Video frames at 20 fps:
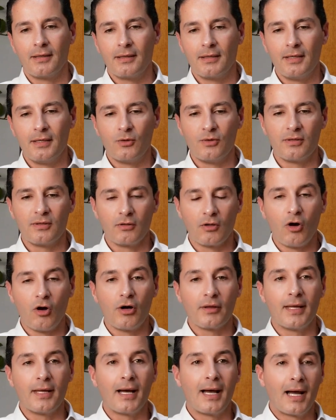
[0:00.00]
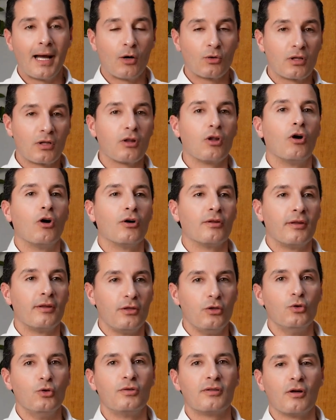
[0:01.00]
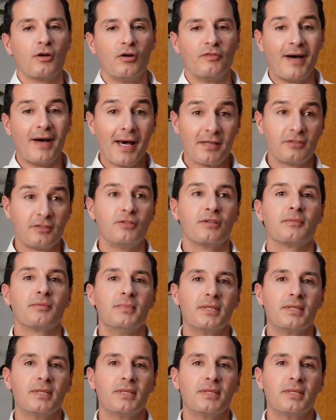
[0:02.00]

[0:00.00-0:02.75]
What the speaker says: there was a law that outlawed the use of hazardous